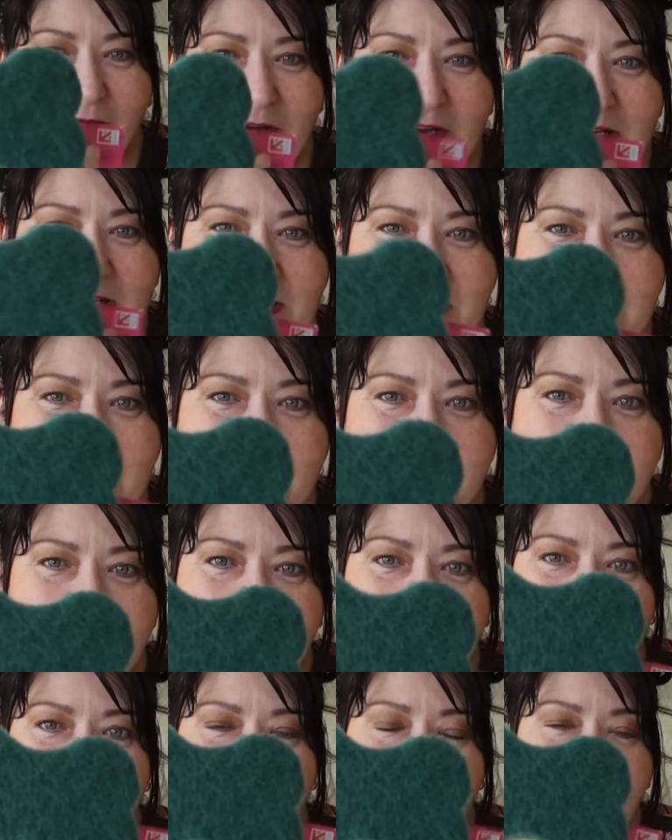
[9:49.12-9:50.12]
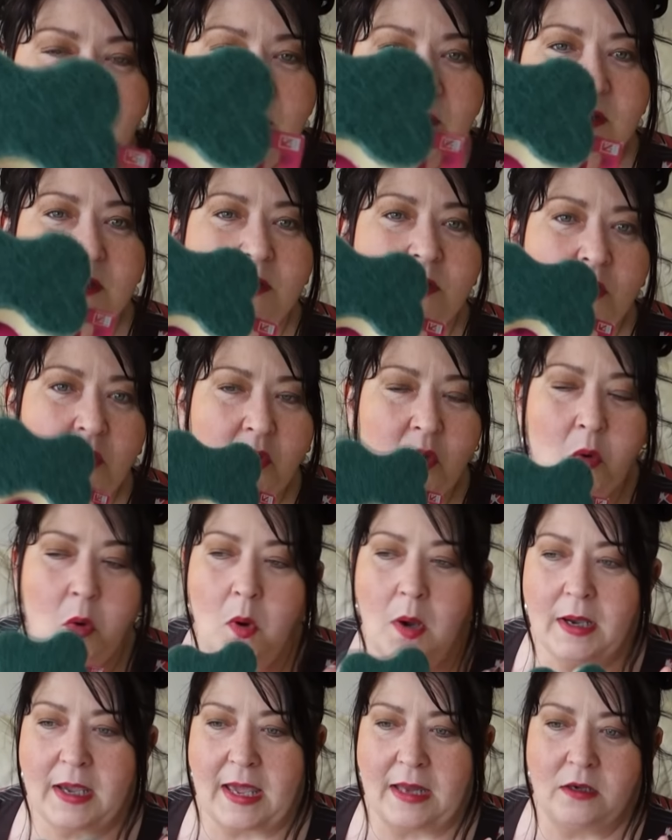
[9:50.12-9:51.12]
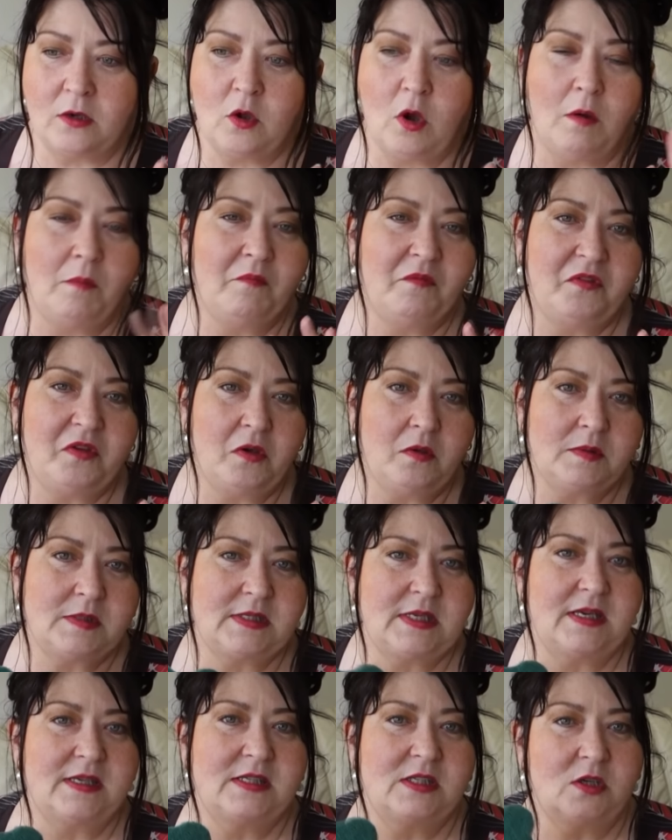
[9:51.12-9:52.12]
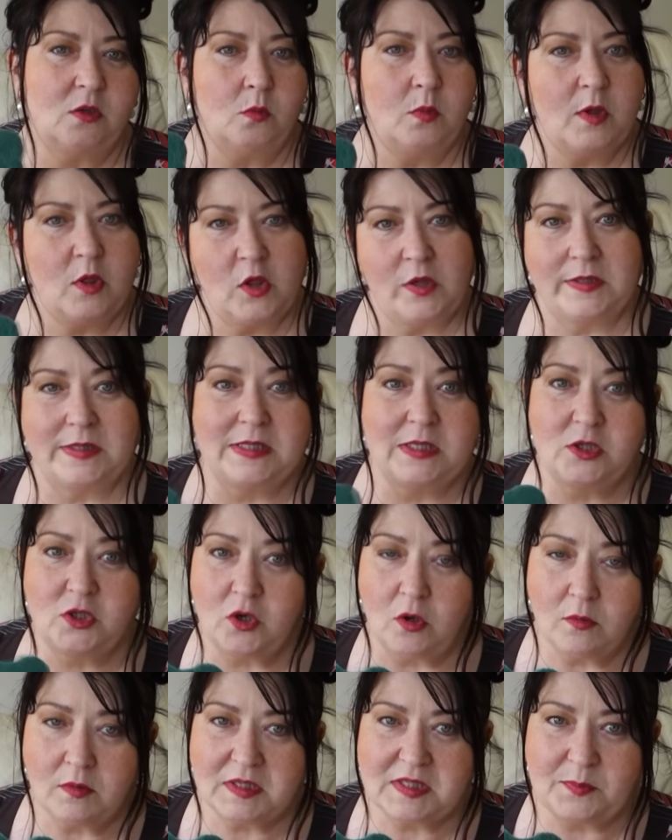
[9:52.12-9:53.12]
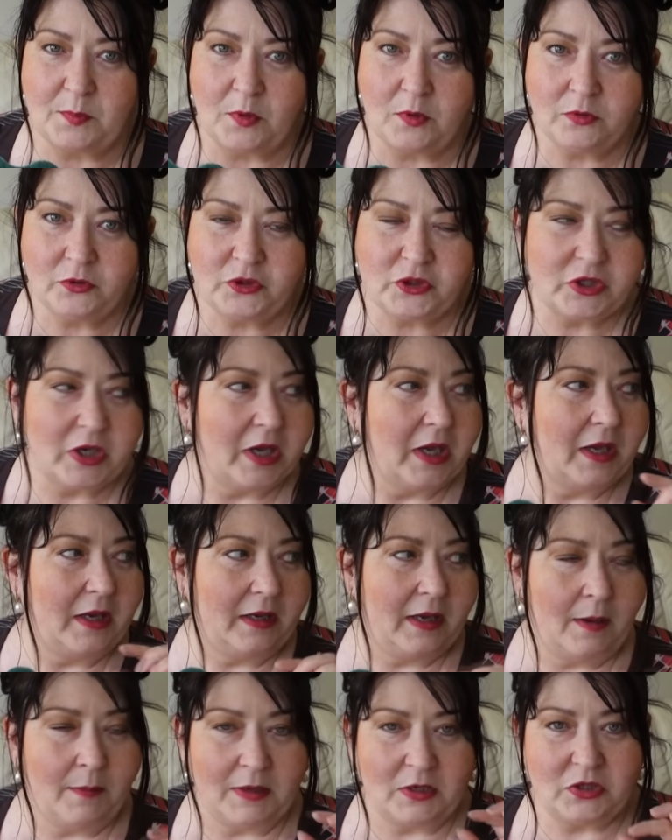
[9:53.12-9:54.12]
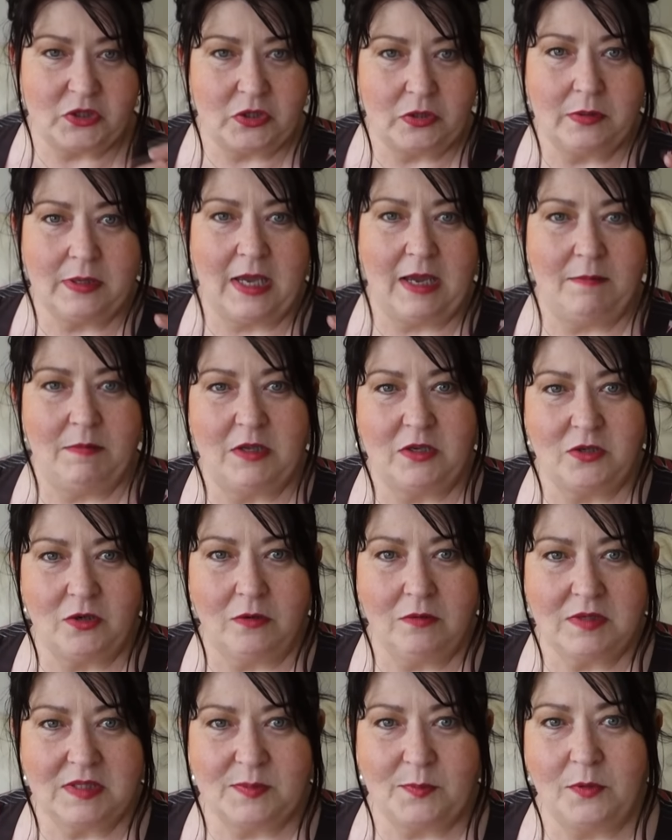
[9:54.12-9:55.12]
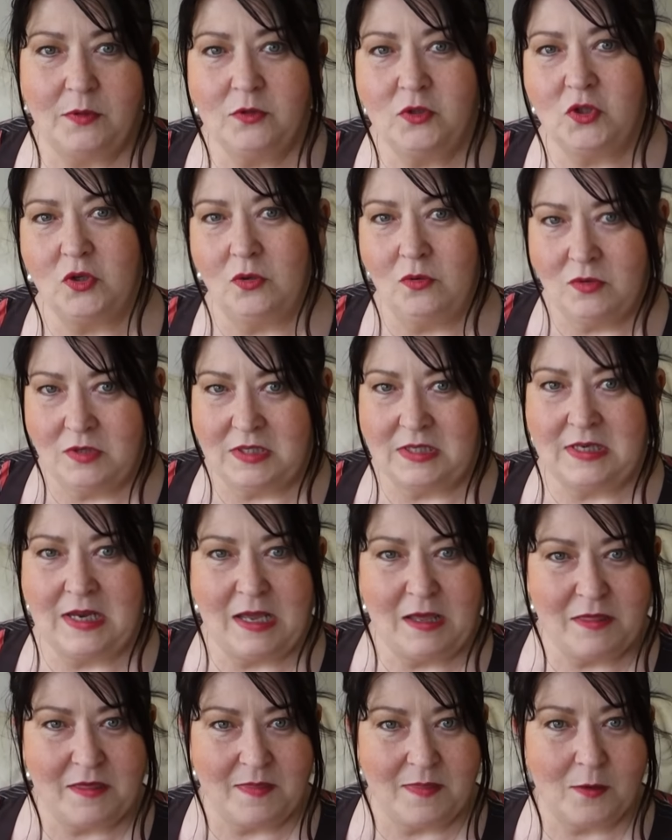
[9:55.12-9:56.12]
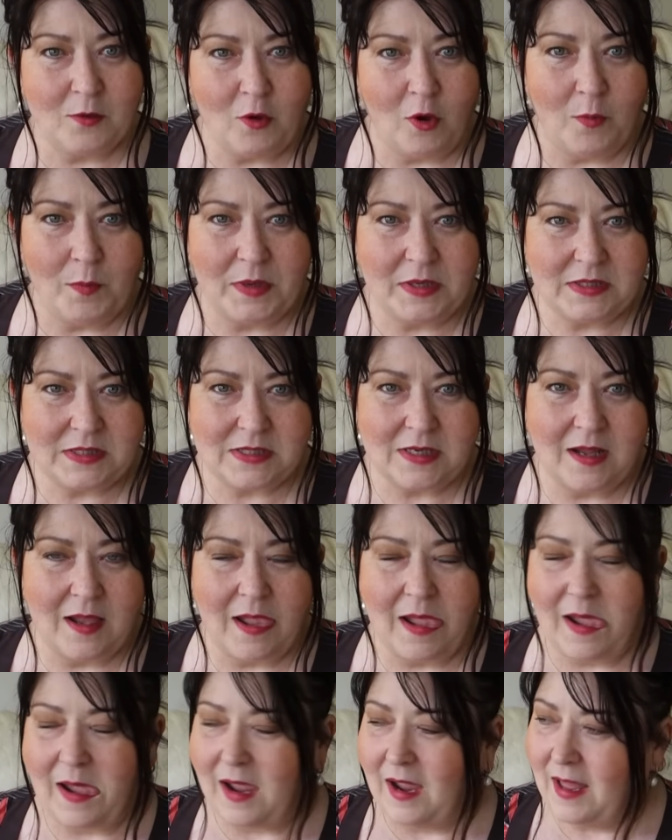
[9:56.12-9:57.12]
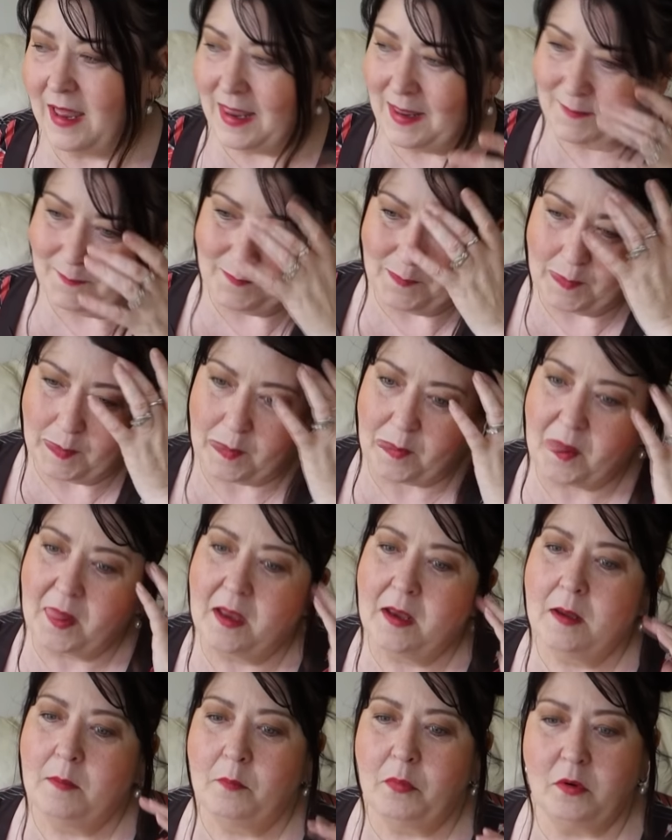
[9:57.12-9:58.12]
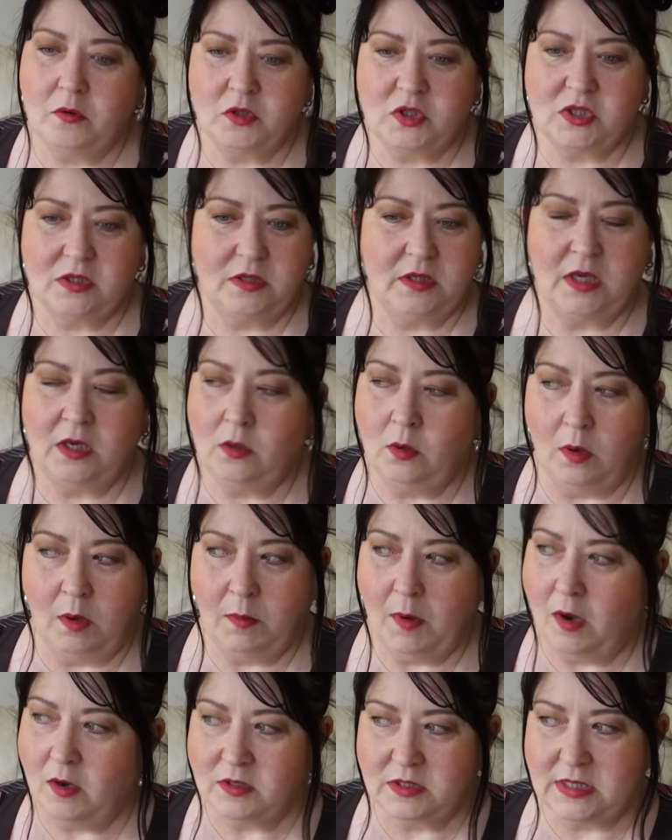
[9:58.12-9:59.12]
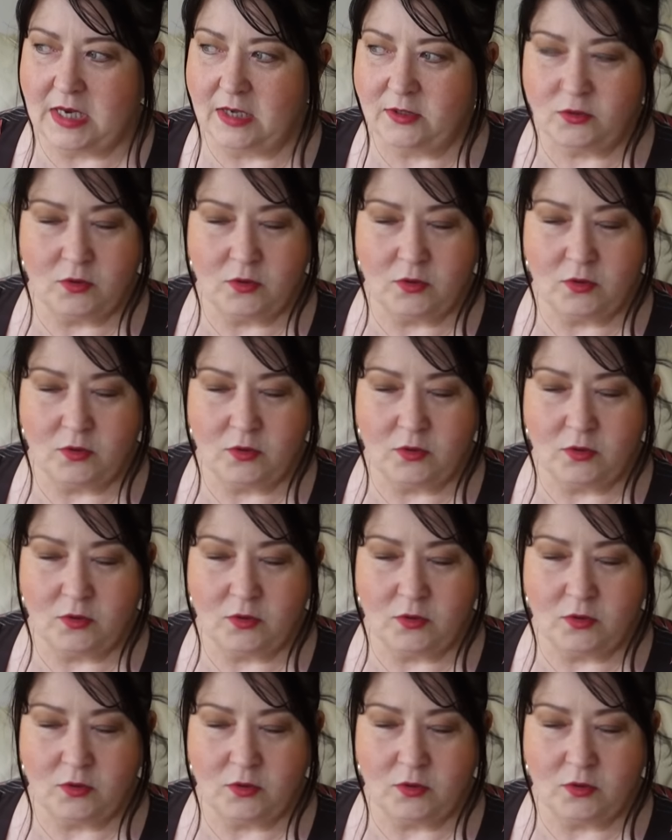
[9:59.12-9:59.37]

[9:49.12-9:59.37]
I really did. And there's no getting confused as to which is the dog sponge. Now I do keep the dog sponge underneath in the cupboard. Um, but you know what?